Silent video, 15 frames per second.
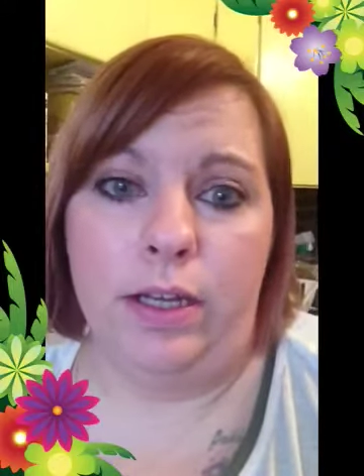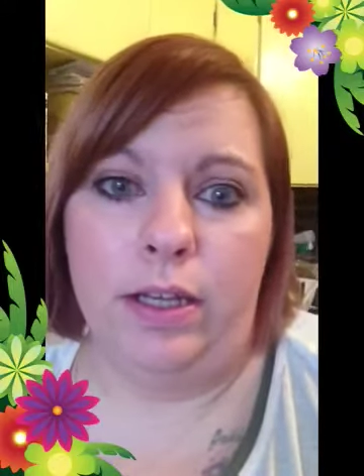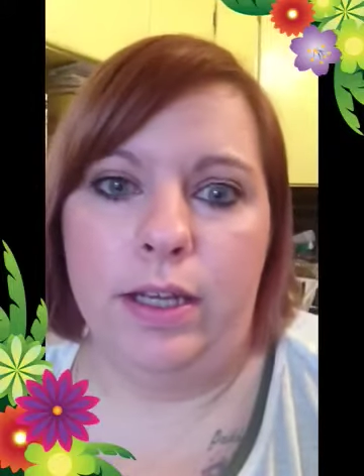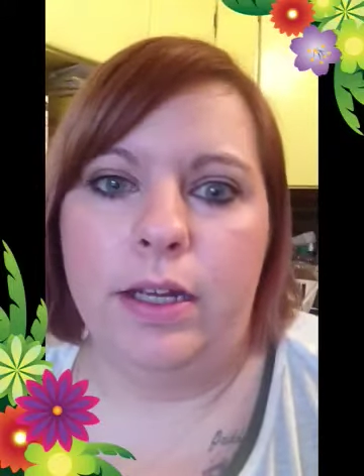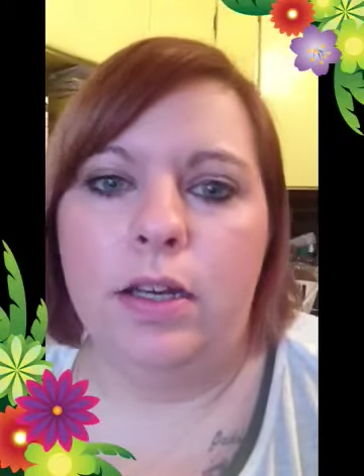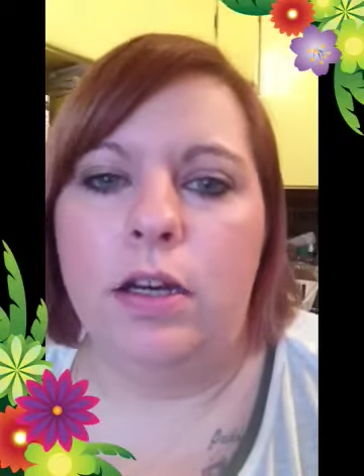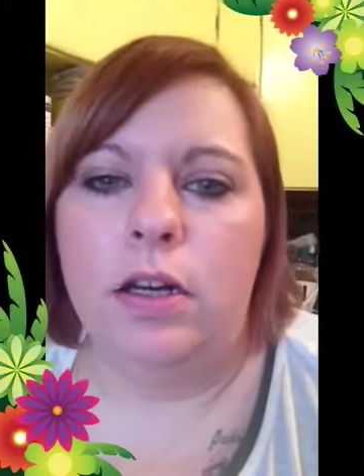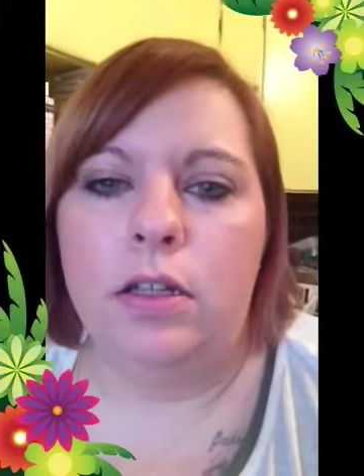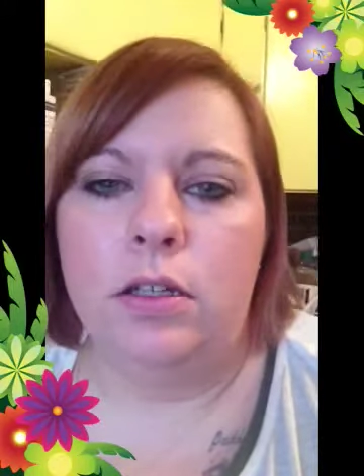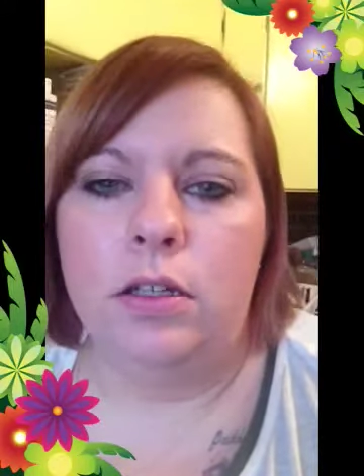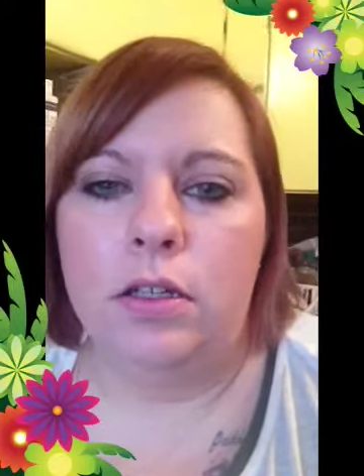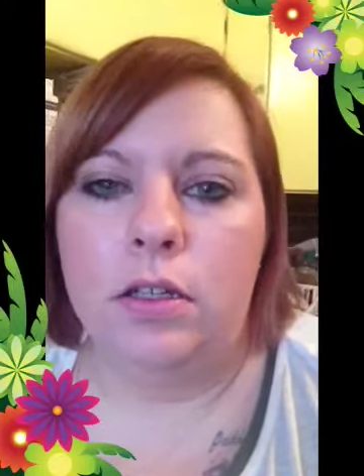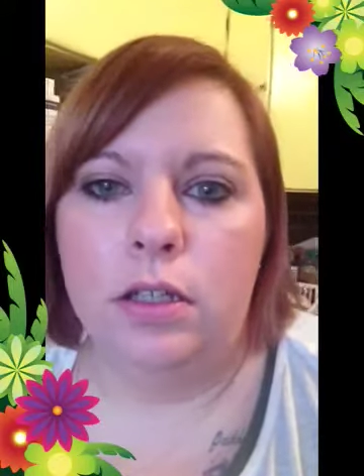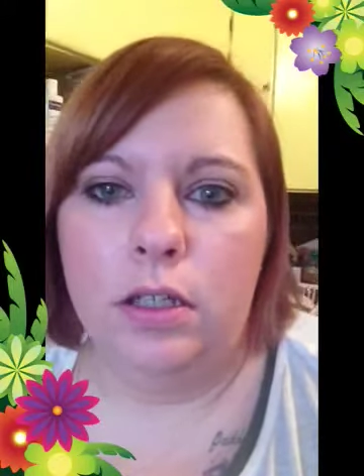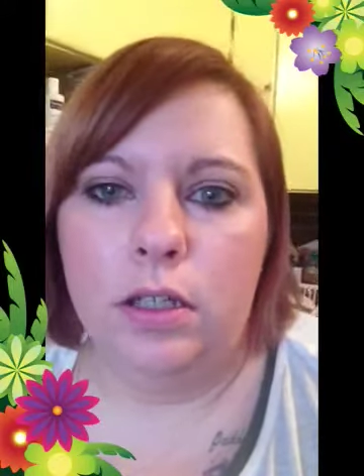I like
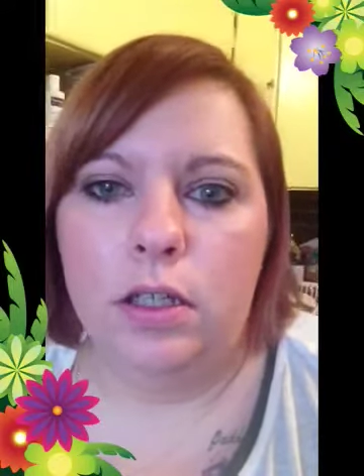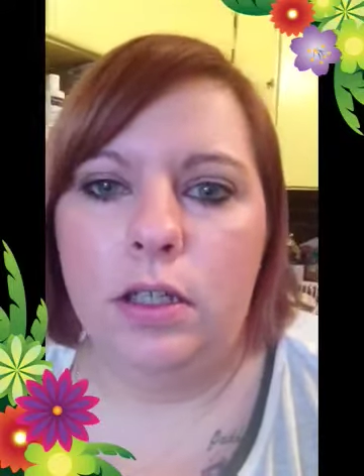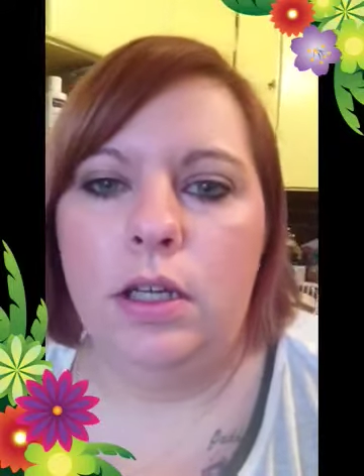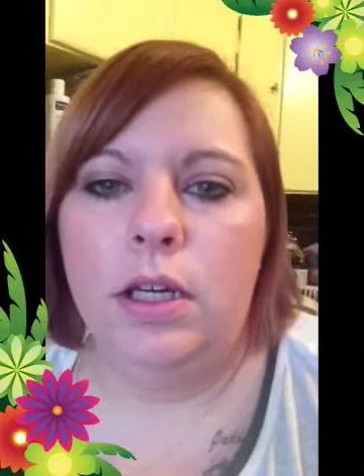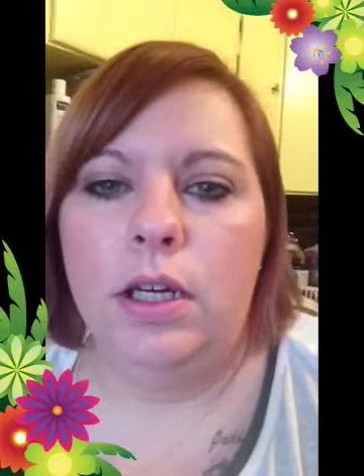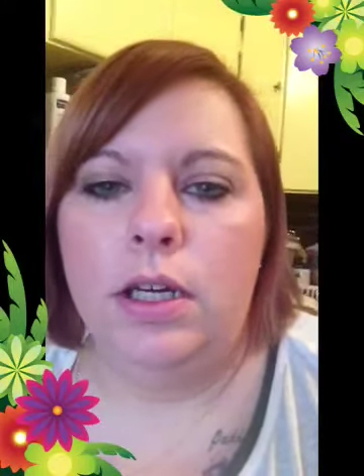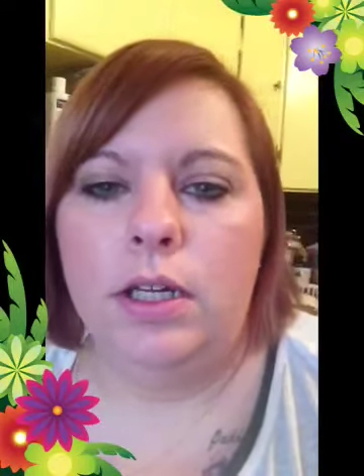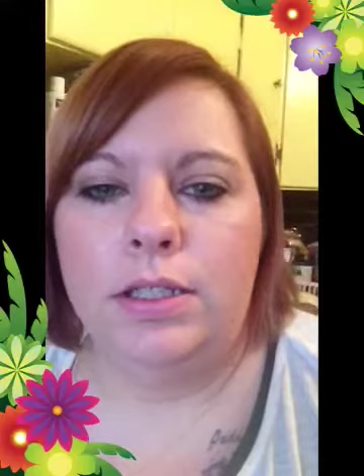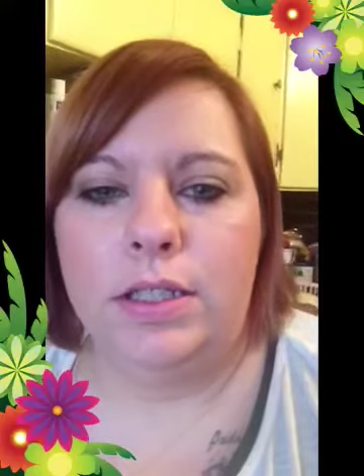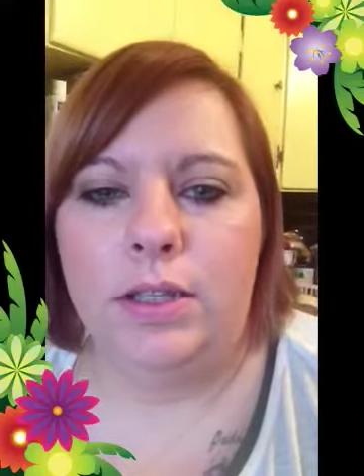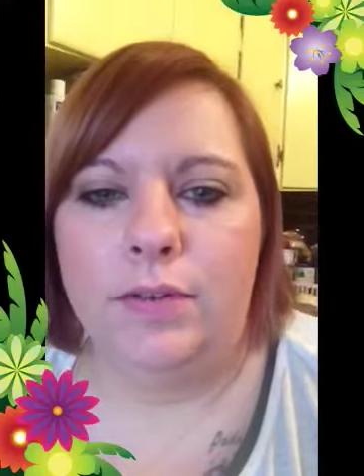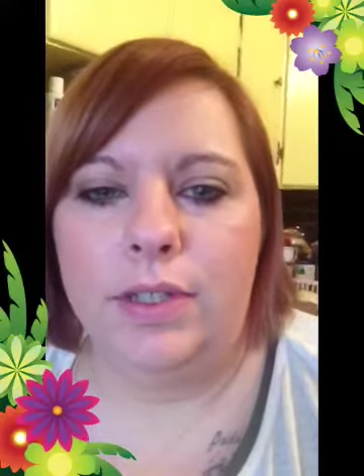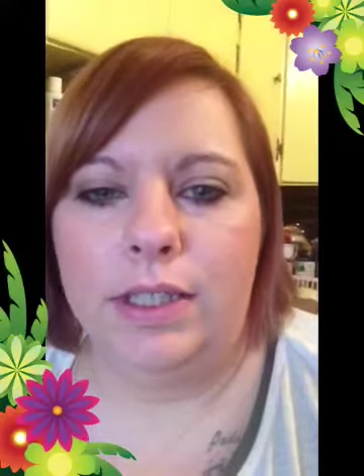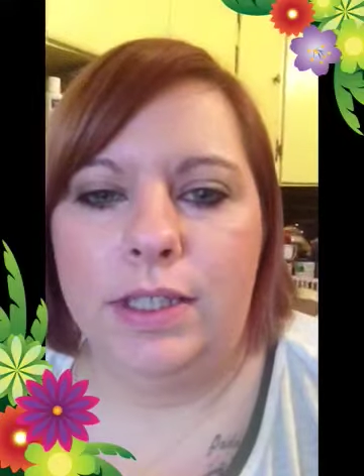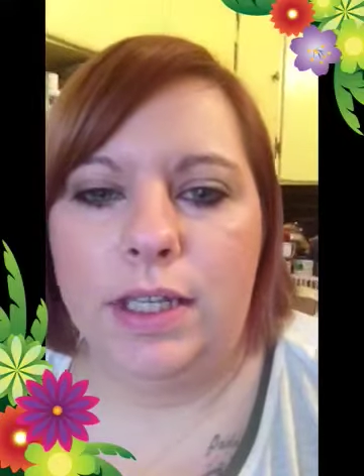color and
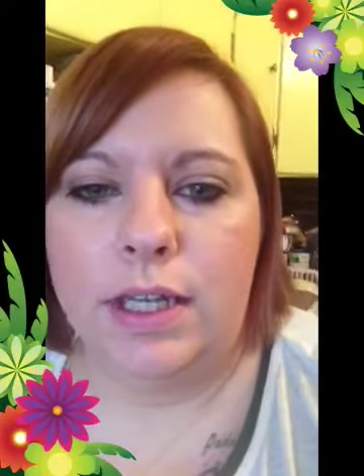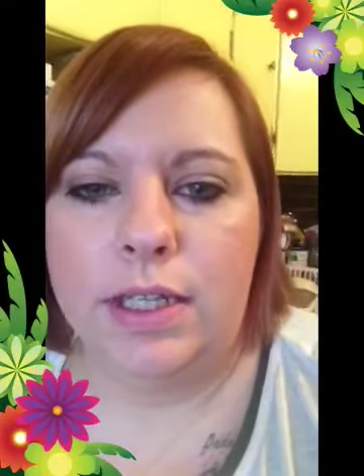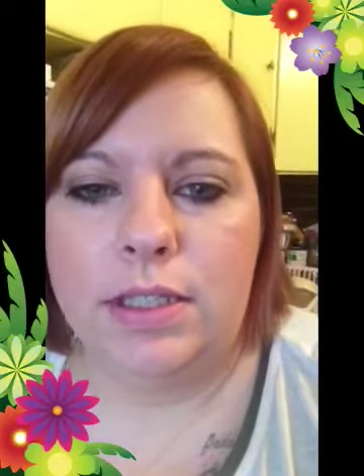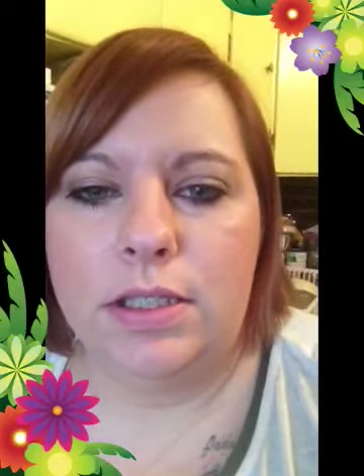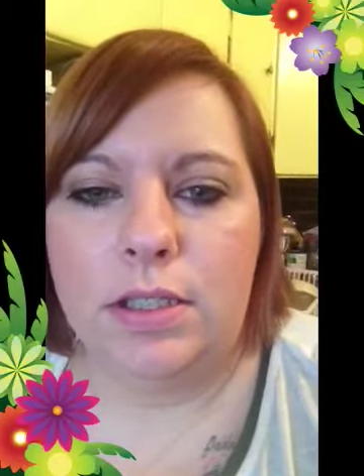stuff like that.